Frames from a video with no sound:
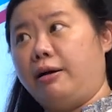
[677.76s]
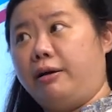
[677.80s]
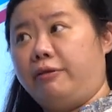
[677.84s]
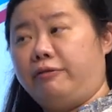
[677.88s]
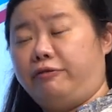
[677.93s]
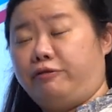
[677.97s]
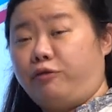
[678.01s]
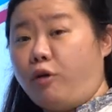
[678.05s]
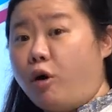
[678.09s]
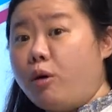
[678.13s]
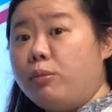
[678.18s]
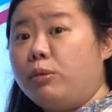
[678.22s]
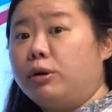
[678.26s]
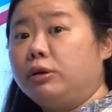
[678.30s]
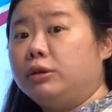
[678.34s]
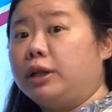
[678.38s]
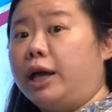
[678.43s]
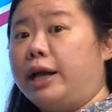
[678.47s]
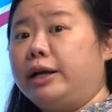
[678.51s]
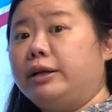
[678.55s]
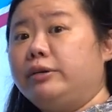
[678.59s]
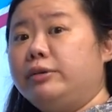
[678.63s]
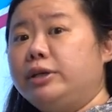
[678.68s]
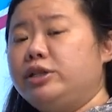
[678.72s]
formal
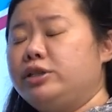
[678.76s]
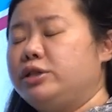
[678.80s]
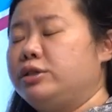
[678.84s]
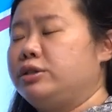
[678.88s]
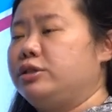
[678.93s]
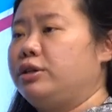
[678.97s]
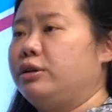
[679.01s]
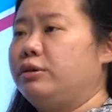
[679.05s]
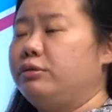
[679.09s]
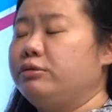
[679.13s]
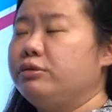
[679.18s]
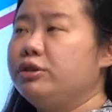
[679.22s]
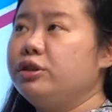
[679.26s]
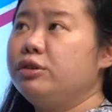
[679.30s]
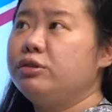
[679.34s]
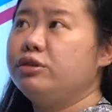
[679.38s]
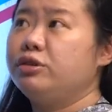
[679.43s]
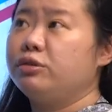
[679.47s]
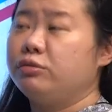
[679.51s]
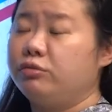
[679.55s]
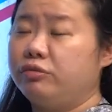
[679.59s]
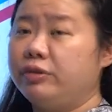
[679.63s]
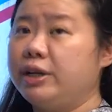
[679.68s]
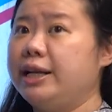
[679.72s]
language? So you
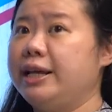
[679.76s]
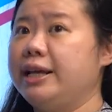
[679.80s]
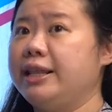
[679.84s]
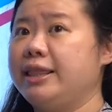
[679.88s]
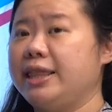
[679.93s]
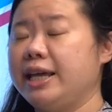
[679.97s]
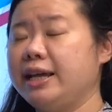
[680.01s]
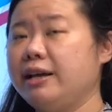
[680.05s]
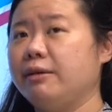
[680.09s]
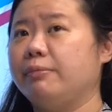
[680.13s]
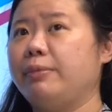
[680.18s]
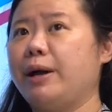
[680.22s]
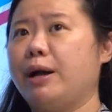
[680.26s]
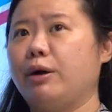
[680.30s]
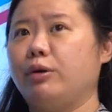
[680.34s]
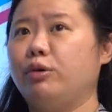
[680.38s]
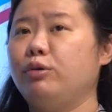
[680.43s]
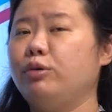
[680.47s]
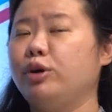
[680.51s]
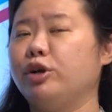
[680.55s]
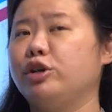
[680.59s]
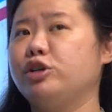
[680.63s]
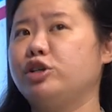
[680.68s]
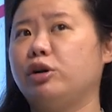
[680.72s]
should really think about
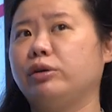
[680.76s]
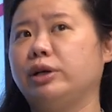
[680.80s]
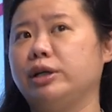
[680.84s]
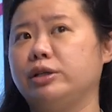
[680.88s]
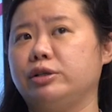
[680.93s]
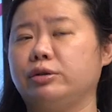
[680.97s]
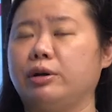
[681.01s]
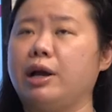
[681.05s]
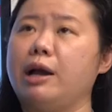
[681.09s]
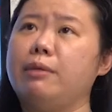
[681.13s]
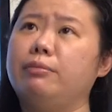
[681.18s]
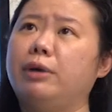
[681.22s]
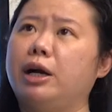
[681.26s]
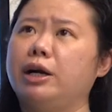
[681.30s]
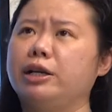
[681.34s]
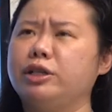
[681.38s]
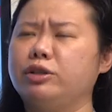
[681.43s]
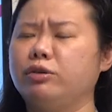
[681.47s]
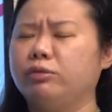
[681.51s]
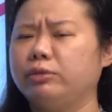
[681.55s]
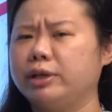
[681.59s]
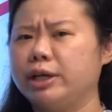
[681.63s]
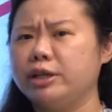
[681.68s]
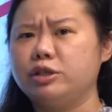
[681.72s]
who are you talking to. Am I
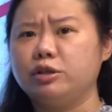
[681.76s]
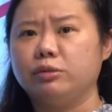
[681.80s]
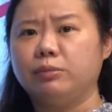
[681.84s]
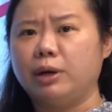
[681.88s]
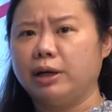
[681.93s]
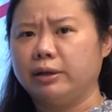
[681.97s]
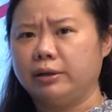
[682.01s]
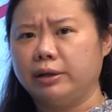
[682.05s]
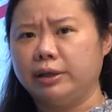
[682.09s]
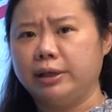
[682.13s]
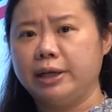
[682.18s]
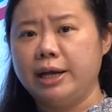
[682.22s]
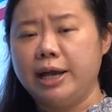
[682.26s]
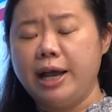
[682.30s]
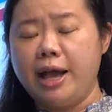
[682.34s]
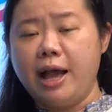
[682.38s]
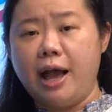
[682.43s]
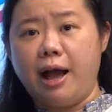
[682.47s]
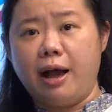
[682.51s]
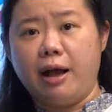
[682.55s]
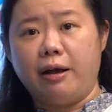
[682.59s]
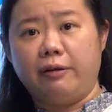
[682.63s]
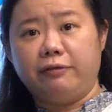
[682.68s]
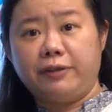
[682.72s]
talking to my
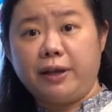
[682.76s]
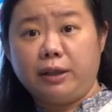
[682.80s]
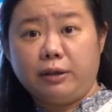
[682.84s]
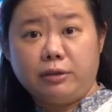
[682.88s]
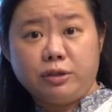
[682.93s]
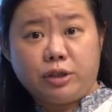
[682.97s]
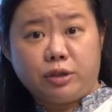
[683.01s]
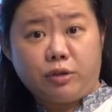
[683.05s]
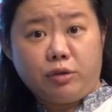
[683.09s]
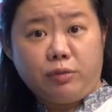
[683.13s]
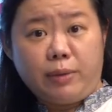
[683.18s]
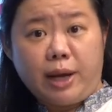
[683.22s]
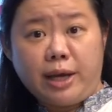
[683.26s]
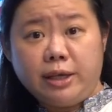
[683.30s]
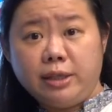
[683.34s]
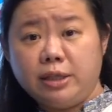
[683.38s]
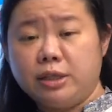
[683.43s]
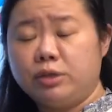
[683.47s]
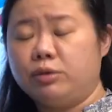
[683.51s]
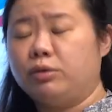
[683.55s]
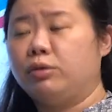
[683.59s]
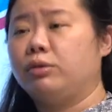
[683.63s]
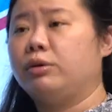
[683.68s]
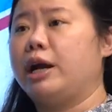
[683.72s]
fellow
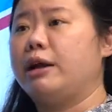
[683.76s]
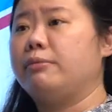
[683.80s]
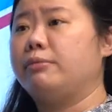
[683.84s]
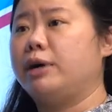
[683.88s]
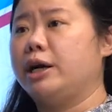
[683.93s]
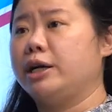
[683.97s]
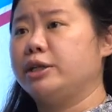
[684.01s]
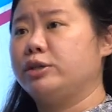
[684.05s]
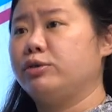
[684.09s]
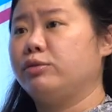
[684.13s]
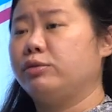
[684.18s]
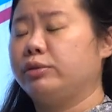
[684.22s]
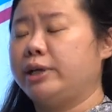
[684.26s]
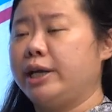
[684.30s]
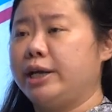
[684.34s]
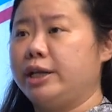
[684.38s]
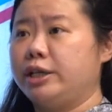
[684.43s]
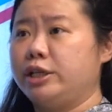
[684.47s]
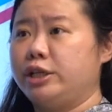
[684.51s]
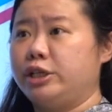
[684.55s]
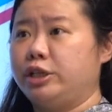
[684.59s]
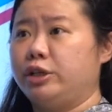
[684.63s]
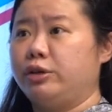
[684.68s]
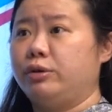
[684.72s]
schoolmates, or am I
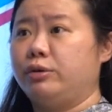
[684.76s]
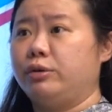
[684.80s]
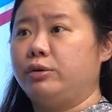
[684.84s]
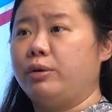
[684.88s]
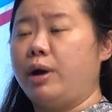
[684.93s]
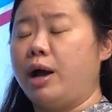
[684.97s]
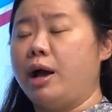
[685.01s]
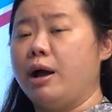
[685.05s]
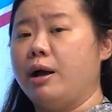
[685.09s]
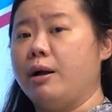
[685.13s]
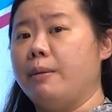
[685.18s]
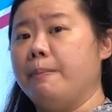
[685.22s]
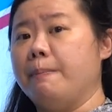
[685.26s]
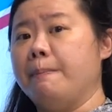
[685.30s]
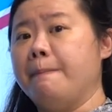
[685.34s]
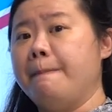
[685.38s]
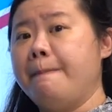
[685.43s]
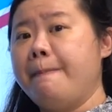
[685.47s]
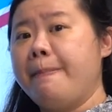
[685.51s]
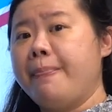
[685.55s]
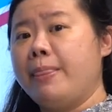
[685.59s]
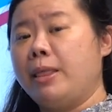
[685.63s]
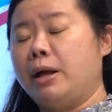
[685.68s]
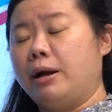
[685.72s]
talking to
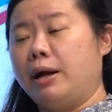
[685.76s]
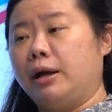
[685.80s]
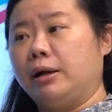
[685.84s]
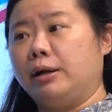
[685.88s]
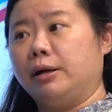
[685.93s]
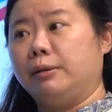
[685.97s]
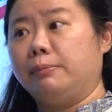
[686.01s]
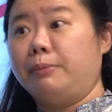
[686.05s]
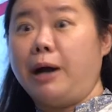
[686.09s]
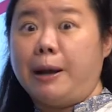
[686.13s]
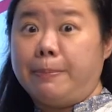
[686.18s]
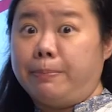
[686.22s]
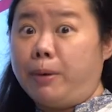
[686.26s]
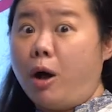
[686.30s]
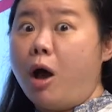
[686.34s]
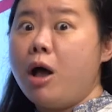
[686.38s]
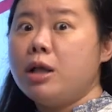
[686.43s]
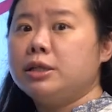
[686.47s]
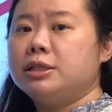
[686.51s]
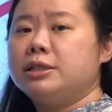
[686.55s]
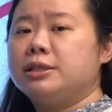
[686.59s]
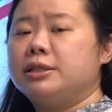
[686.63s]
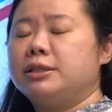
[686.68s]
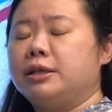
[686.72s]
my
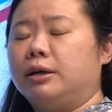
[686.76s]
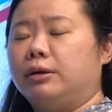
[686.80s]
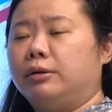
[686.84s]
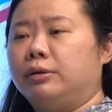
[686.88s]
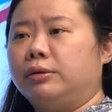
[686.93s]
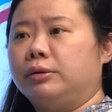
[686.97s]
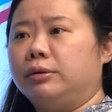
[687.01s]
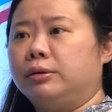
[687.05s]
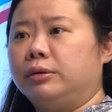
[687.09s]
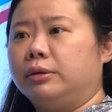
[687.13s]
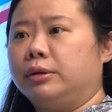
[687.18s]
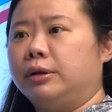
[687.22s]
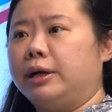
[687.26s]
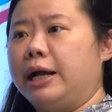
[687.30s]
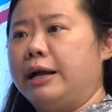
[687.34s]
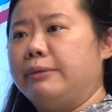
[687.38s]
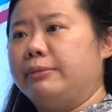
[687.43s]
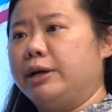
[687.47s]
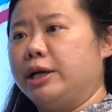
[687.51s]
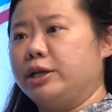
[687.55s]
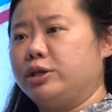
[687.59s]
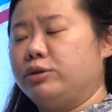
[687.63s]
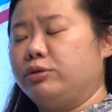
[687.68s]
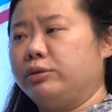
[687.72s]
boss, or
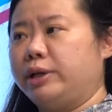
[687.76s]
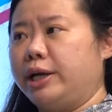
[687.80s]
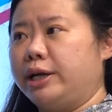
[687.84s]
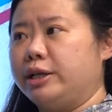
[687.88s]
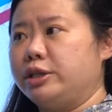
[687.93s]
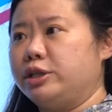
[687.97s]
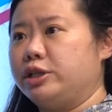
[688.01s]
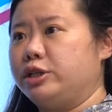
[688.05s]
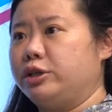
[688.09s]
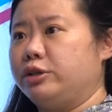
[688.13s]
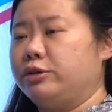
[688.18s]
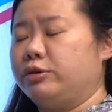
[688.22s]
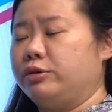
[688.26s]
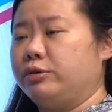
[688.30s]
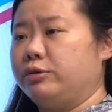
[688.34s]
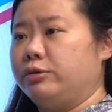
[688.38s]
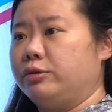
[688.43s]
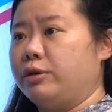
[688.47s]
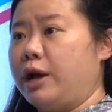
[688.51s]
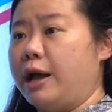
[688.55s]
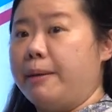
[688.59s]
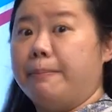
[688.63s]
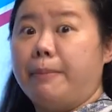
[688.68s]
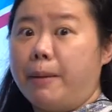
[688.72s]
am I talking
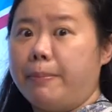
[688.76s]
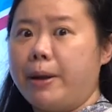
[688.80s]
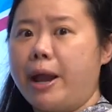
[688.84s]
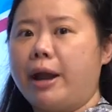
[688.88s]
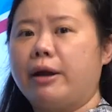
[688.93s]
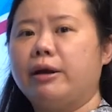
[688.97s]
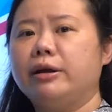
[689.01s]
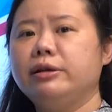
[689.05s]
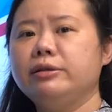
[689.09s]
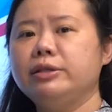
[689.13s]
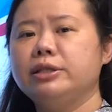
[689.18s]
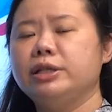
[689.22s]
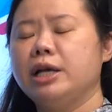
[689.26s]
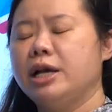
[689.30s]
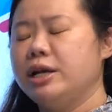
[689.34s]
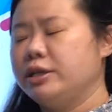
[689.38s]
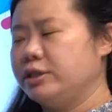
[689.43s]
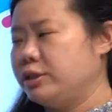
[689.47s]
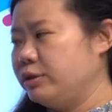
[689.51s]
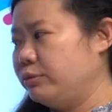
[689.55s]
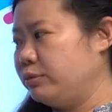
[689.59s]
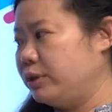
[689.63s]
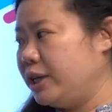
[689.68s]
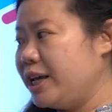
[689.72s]
to my parents?
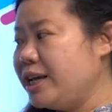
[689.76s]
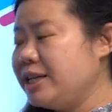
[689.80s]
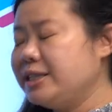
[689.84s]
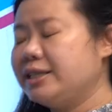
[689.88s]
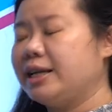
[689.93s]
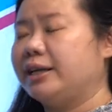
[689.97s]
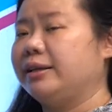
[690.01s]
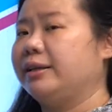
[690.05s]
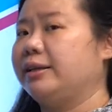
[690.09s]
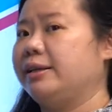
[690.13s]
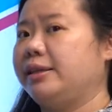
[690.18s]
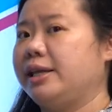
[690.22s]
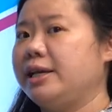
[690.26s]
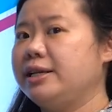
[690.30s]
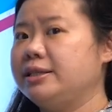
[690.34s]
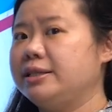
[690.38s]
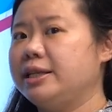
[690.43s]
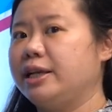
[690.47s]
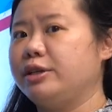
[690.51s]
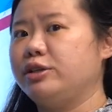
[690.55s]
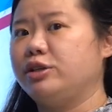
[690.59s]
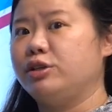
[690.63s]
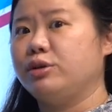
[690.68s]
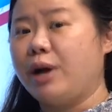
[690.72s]
So these are the things
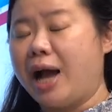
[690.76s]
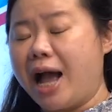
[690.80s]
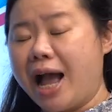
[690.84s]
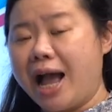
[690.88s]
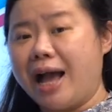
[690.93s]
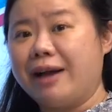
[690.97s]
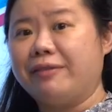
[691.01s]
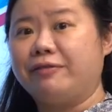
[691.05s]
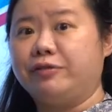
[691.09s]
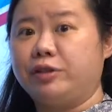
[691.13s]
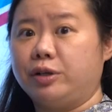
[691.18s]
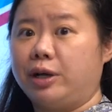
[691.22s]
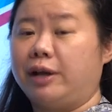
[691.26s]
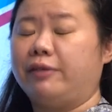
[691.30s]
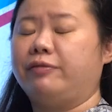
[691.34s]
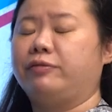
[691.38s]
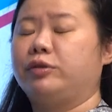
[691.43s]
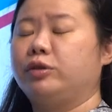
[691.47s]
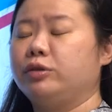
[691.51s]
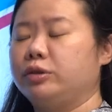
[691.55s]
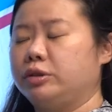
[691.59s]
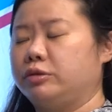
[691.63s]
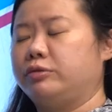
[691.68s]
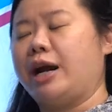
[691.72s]
that you have to have
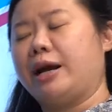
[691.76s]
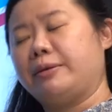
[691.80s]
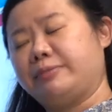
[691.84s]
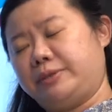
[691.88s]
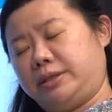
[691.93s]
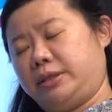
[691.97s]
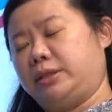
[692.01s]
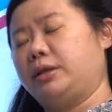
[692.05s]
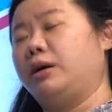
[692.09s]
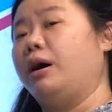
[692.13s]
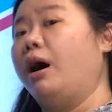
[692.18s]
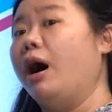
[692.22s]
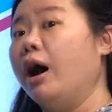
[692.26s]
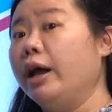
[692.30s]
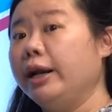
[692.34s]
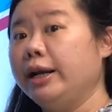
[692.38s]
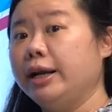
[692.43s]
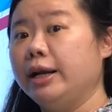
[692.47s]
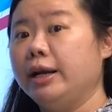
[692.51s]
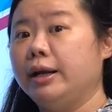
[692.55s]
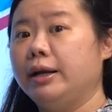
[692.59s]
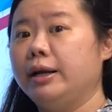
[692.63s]
good grasps on